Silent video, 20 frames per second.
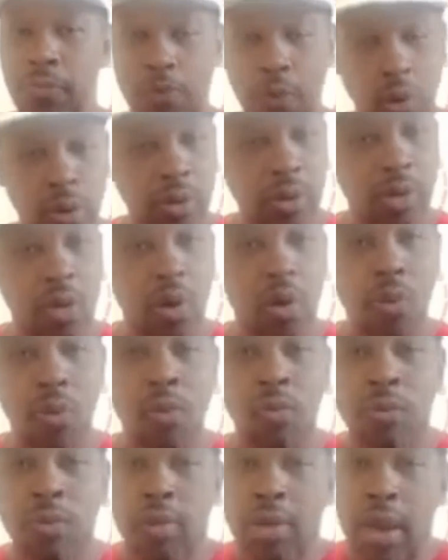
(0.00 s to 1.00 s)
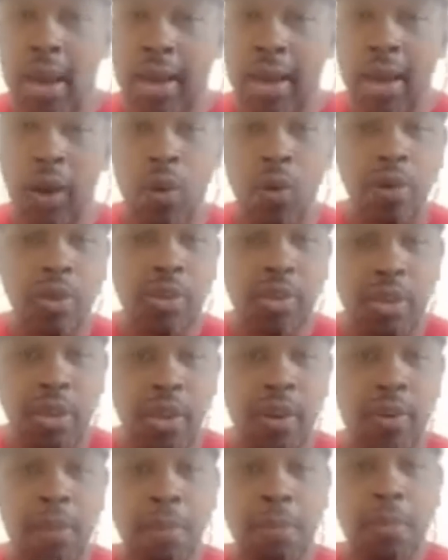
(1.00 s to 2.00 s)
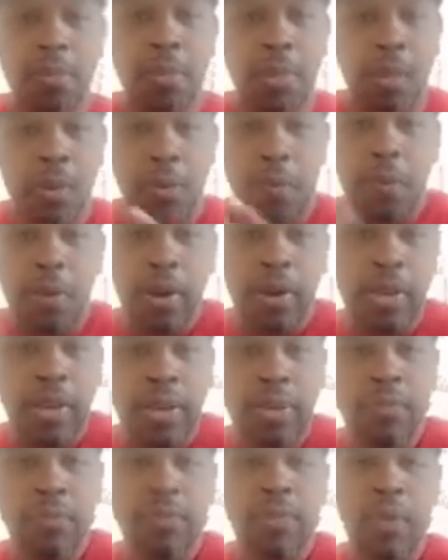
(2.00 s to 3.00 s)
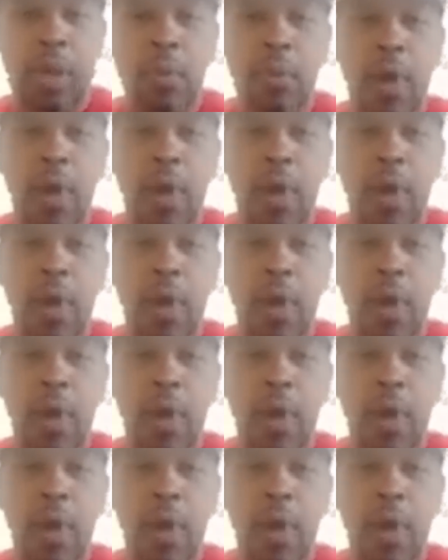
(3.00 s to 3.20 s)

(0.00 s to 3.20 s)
focusing on. I got all this here. Get the money. That